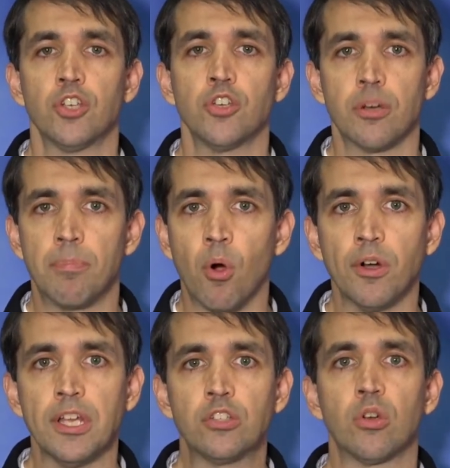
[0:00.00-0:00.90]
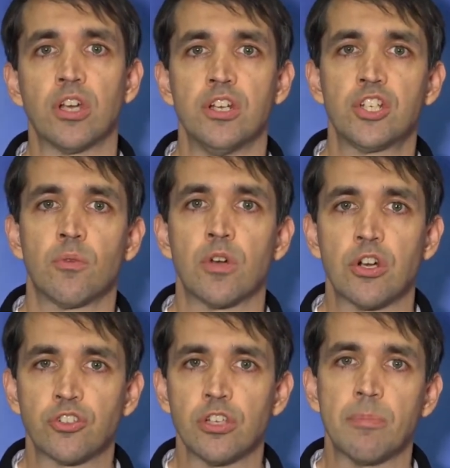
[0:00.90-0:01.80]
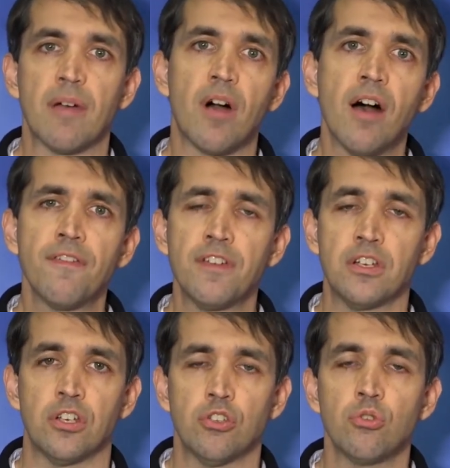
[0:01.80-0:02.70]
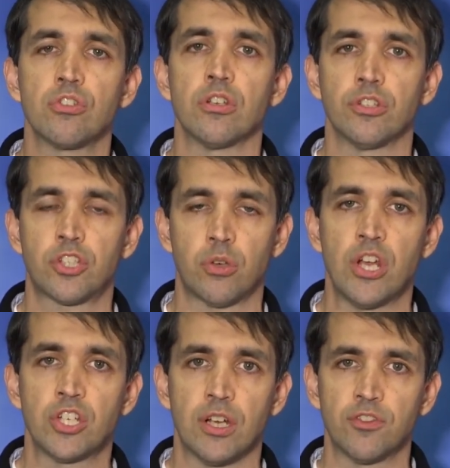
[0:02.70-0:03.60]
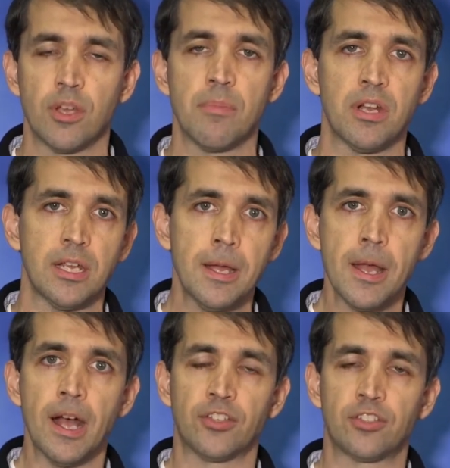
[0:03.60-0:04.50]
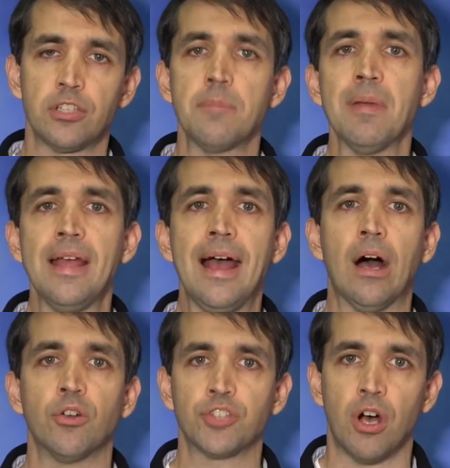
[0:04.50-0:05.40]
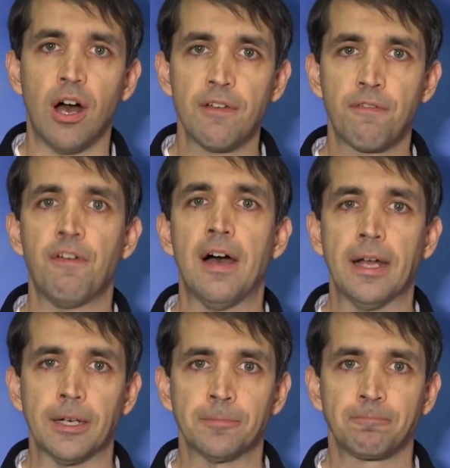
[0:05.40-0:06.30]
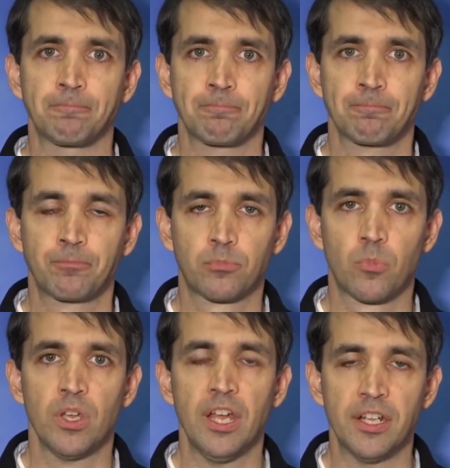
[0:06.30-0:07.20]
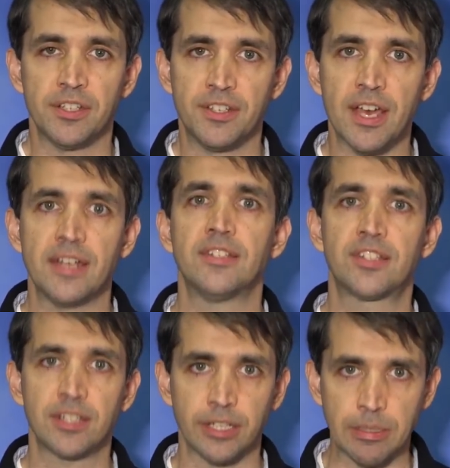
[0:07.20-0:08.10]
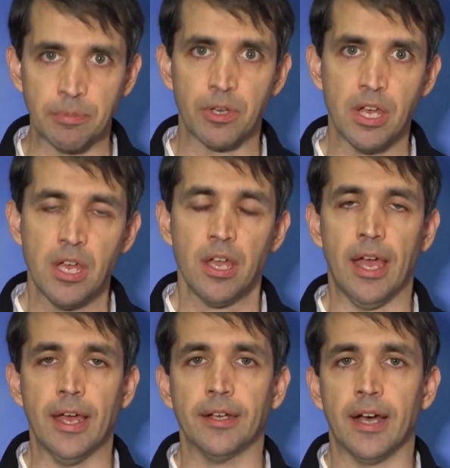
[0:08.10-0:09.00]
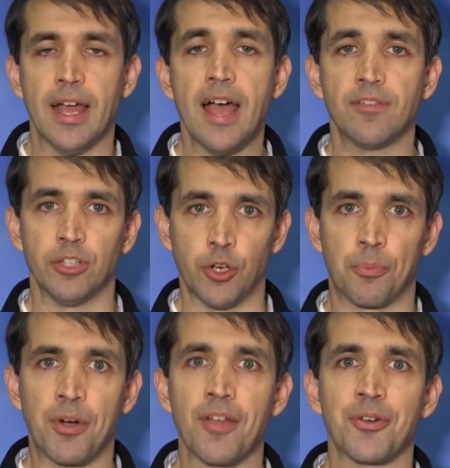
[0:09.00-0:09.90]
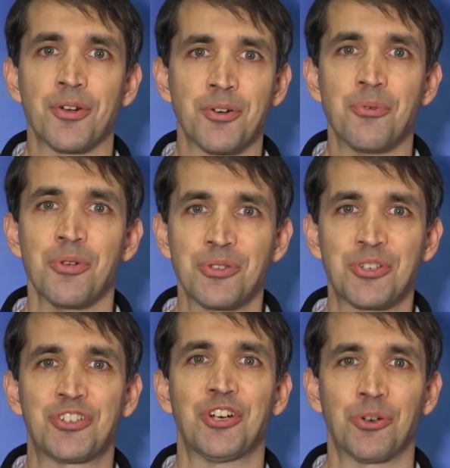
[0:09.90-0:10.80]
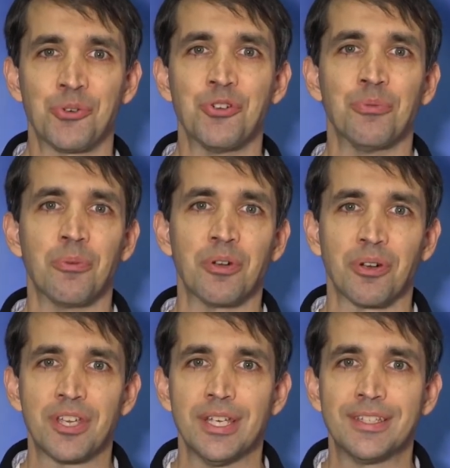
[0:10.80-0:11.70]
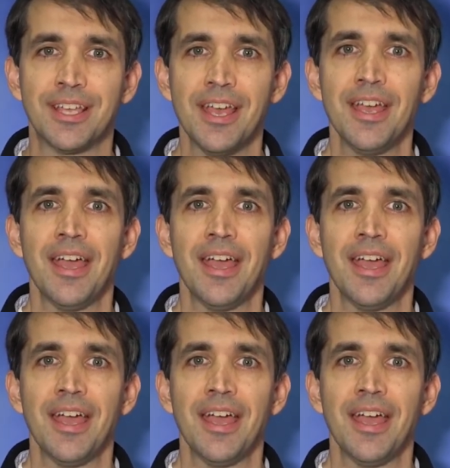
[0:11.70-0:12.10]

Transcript: So you're born into a condition where you're asleep. I've often used the illustration of somebody asleep in a house on fire in a dead sleep. And I have a little brother who we used to share a room when we were kids.